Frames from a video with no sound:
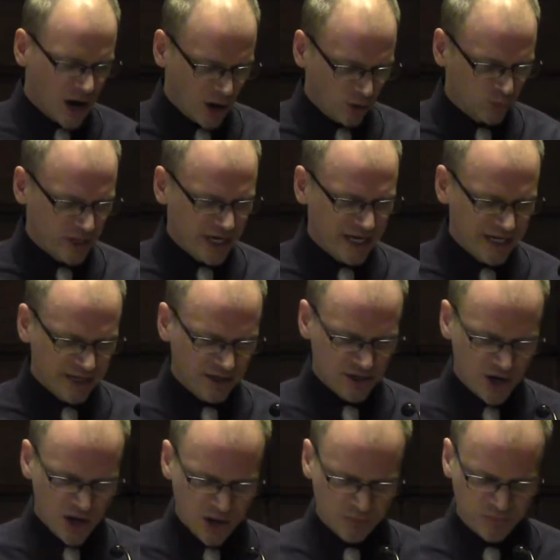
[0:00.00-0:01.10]
Our reading
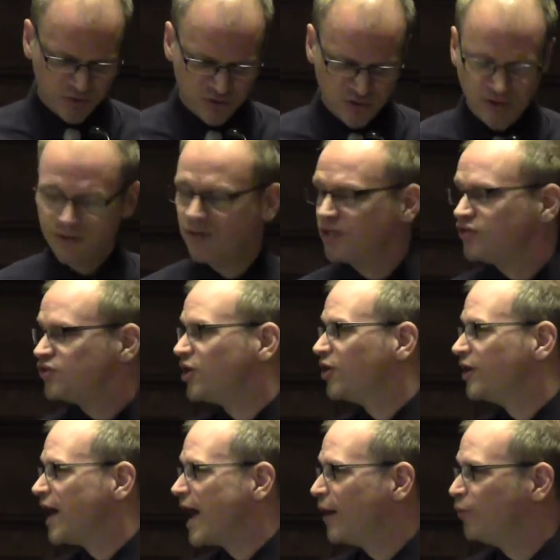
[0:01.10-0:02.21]
comes, Sarah
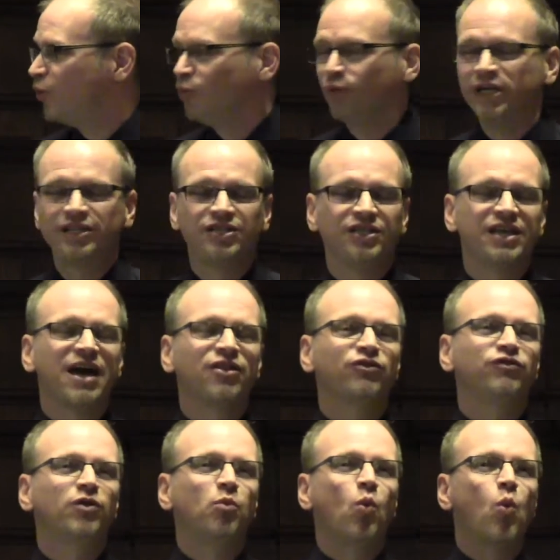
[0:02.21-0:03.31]
and I will read together
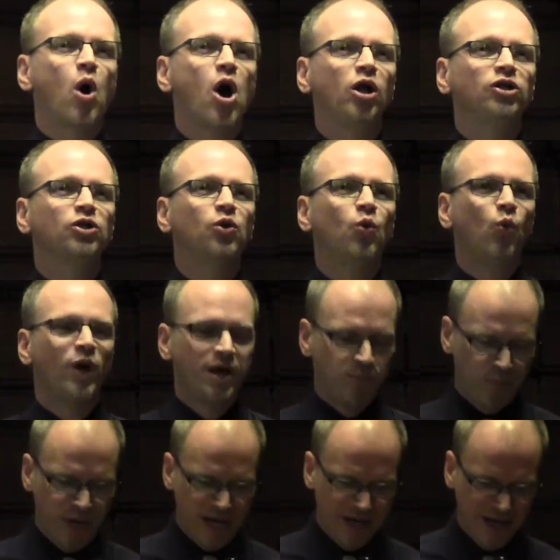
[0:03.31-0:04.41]
from Walt
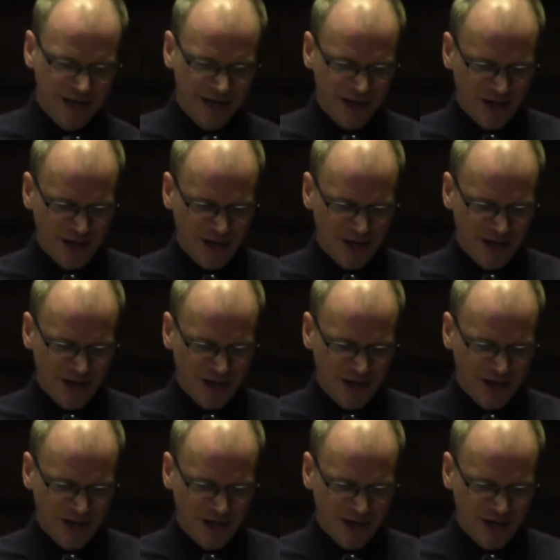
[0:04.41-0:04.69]
Whitman,